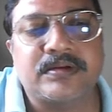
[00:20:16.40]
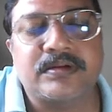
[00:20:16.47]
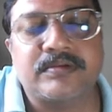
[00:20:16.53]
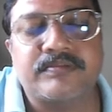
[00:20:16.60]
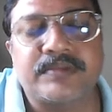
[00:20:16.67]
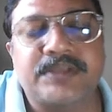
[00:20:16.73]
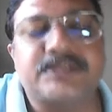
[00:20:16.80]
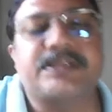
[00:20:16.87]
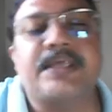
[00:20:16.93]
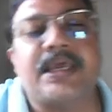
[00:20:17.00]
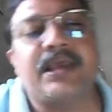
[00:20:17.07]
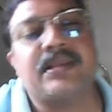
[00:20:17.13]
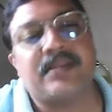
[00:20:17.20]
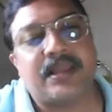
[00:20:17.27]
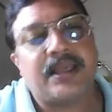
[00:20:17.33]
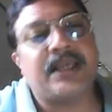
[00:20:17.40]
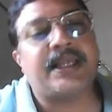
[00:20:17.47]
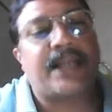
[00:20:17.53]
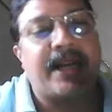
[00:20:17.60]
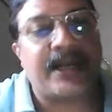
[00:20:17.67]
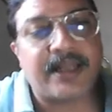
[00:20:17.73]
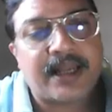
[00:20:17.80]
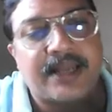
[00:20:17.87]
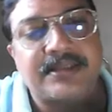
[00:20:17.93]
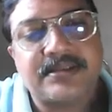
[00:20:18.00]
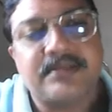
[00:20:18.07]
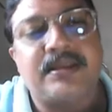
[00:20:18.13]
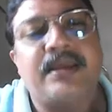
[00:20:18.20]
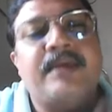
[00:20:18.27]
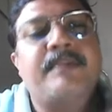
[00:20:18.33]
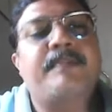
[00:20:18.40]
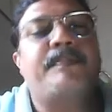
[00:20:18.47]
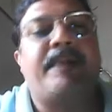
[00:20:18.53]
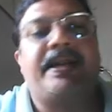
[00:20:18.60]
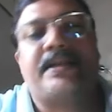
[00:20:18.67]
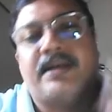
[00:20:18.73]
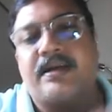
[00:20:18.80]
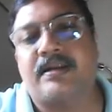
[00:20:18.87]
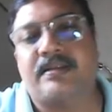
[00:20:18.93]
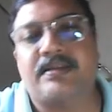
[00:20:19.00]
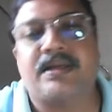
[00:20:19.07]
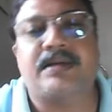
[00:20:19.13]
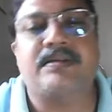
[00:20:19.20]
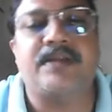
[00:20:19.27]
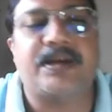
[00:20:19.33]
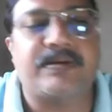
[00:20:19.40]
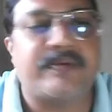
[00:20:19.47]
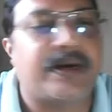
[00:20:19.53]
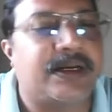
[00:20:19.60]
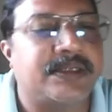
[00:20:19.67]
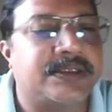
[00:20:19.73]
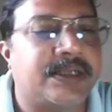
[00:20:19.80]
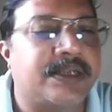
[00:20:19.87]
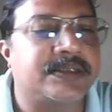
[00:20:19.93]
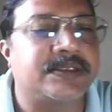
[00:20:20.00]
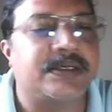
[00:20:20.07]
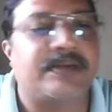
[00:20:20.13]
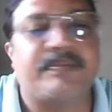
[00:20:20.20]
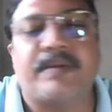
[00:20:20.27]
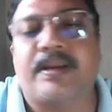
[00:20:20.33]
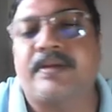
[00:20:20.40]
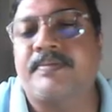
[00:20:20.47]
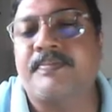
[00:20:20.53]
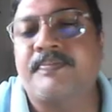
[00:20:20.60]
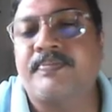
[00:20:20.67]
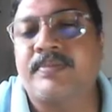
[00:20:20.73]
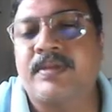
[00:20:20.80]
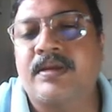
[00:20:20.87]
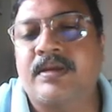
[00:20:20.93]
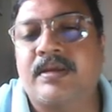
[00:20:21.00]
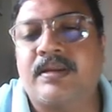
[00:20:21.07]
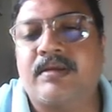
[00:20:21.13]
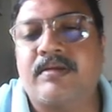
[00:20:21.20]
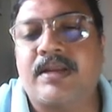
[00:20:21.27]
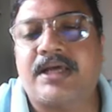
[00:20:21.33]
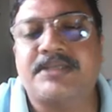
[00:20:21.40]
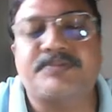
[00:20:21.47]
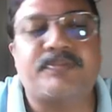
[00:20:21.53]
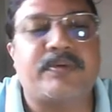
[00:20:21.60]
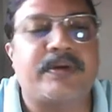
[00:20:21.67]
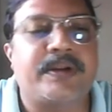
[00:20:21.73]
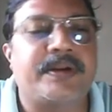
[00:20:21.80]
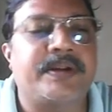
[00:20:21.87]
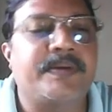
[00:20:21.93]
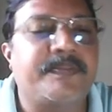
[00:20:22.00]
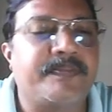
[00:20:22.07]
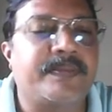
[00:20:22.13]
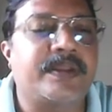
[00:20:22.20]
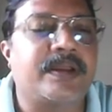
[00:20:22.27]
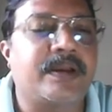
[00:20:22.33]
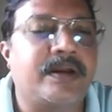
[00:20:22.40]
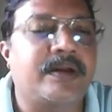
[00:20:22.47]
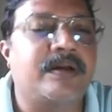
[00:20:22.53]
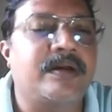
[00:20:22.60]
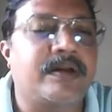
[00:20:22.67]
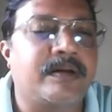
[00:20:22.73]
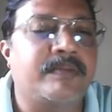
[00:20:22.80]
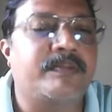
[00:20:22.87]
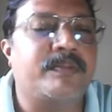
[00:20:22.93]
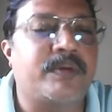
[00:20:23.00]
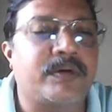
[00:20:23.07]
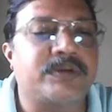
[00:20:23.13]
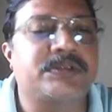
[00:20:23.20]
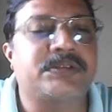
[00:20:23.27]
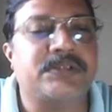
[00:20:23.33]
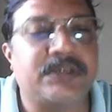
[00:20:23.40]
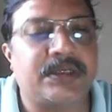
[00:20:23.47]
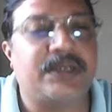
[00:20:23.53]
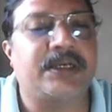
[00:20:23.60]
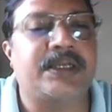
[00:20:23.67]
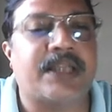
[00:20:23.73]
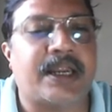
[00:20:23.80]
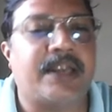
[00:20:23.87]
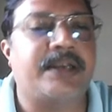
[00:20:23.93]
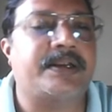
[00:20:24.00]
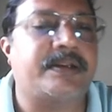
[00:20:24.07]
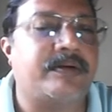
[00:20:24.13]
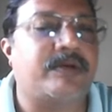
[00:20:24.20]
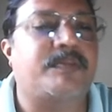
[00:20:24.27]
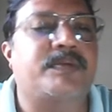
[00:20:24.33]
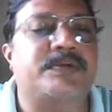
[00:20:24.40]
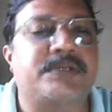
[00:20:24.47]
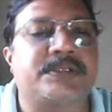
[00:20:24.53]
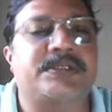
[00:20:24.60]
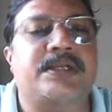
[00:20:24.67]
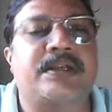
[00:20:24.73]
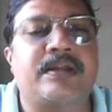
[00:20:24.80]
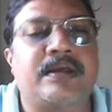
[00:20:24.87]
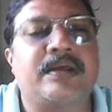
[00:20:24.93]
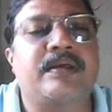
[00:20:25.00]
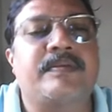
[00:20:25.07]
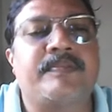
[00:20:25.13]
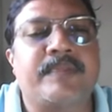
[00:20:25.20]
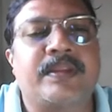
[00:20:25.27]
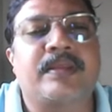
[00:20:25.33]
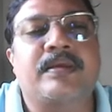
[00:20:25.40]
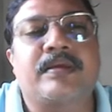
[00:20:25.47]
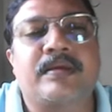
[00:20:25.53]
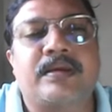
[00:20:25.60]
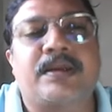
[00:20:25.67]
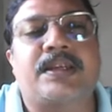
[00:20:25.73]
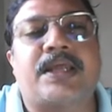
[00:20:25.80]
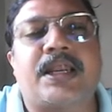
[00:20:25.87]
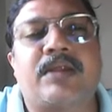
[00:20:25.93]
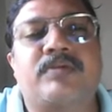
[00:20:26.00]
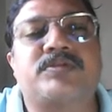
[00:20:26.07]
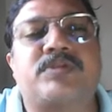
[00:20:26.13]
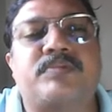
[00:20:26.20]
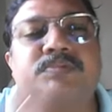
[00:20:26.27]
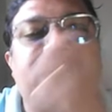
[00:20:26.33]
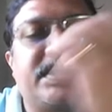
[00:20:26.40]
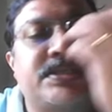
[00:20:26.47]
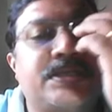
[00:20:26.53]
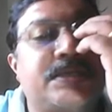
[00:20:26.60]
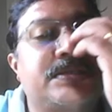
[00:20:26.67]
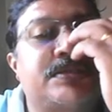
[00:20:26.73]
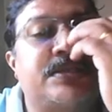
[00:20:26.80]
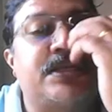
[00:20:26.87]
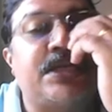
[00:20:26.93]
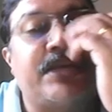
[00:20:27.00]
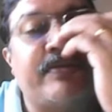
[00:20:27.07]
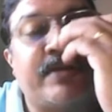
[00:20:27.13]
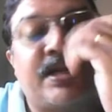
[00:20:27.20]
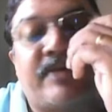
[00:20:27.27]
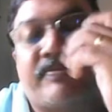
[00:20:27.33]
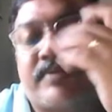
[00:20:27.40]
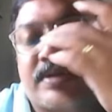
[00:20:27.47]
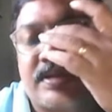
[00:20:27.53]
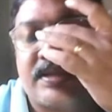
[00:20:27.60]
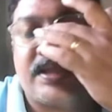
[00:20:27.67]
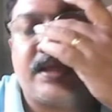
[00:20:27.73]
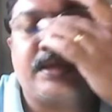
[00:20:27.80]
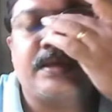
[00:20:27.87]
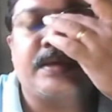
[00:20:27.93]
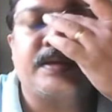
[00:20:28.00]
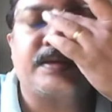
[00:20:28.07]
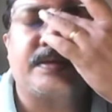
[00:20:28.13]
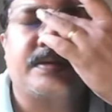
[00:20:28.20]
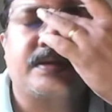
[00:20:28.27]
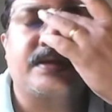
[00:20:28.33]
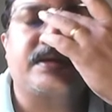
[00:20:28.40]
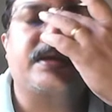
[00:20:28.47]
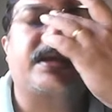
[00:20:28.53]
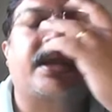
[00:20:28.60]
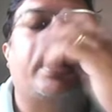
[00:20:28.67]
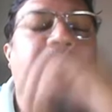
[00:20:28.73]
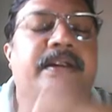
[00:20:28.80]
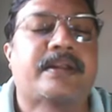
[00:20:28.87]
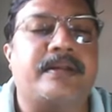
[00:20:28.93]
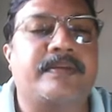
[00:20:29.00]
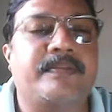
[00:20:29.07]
means they grant us the patent, that what it does it mean. Now last point, post grant opposition. It allows objections even after the grant.